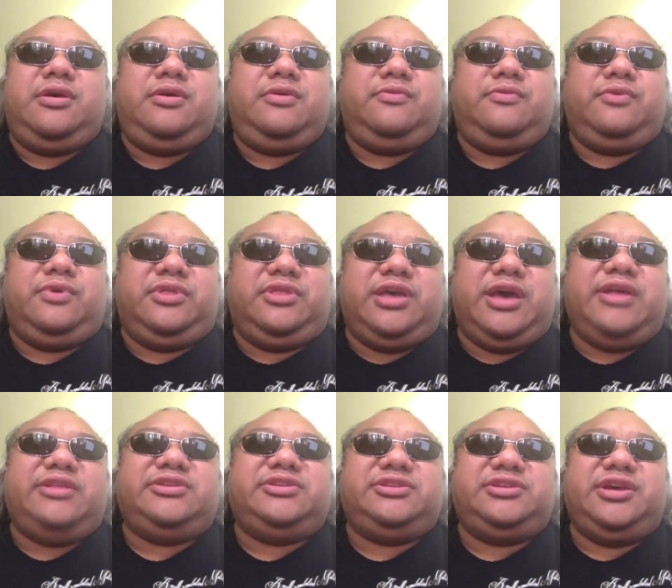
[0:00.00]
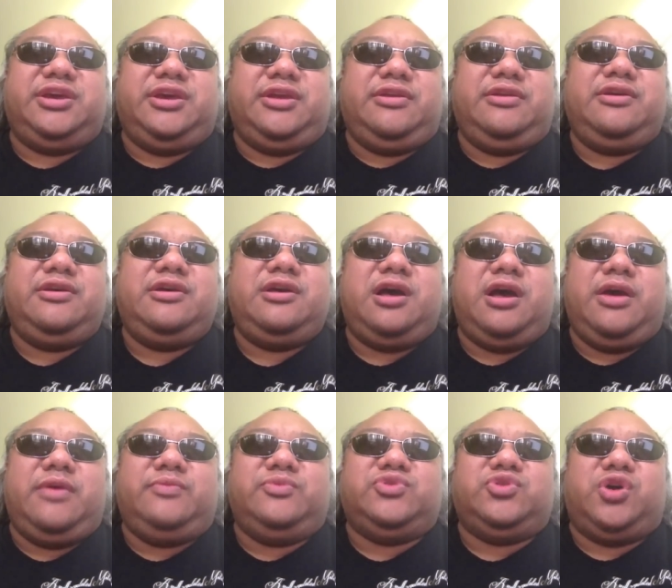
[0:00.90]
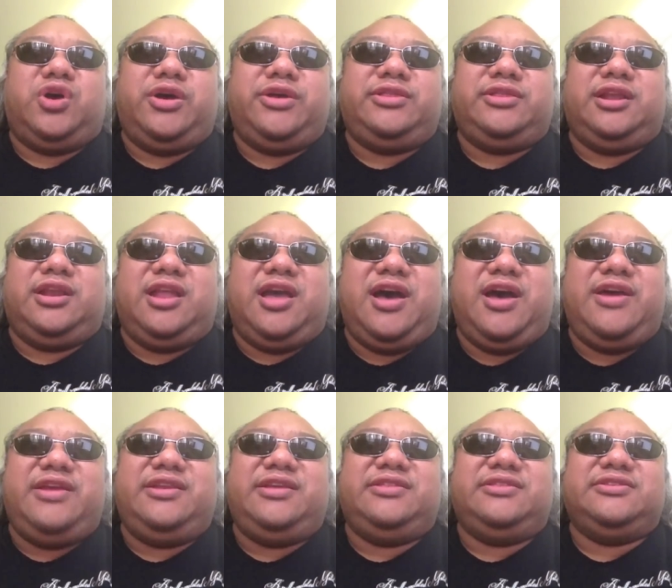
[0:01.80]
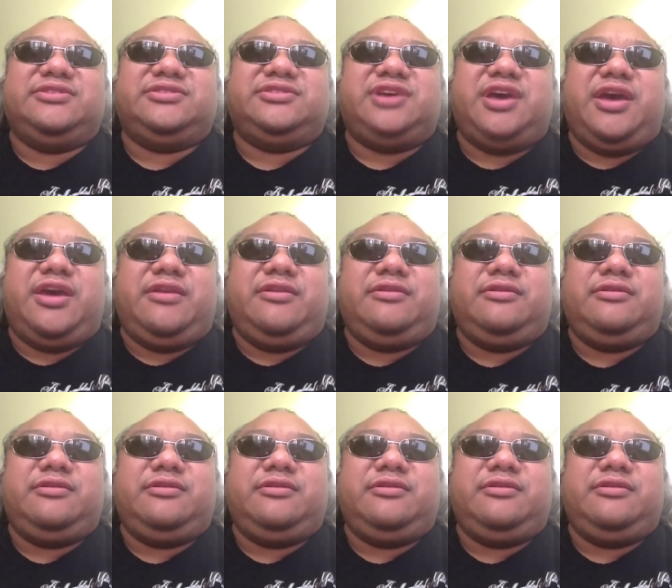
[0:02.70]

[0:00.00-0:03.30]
With that said, I am drawing the line in the sand.